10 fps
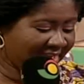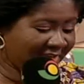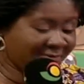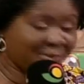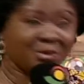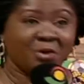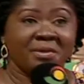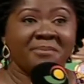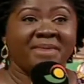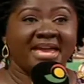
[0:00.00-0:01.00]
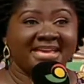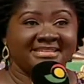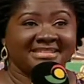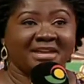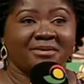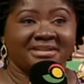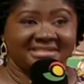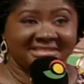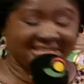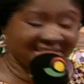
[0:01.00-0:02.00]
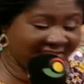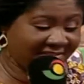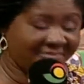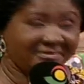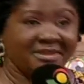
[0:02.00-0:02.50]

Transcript: Um, so we based our decision